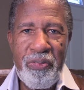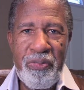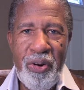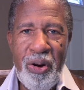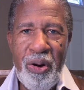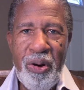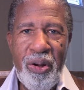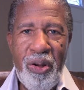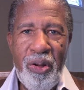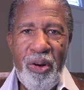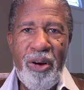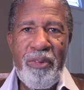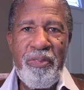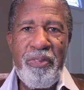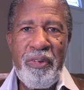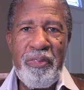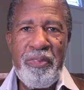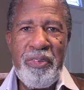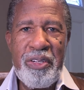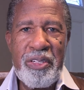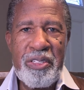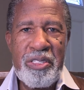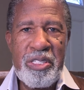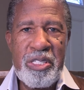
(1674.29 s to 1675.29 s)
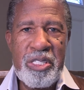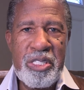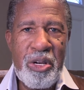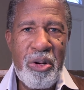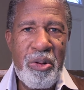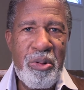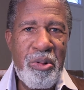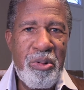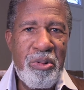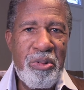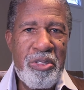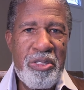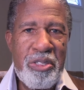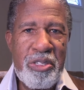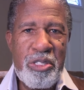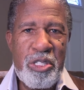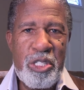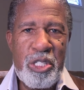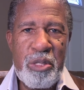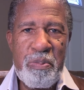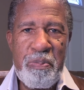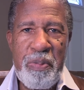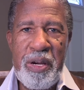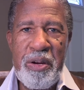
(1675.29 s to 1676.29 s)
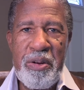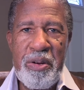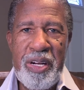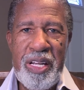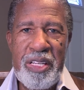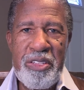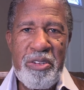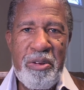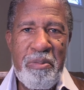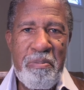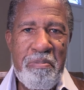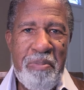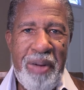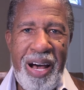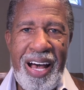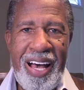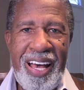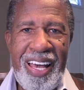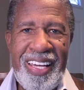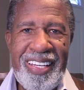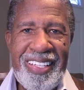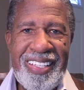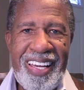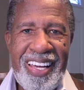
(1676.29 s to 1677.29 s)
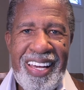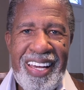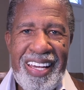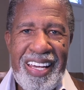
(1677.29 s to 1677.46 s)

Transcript: fall off of your soul, your spirit, and your mind,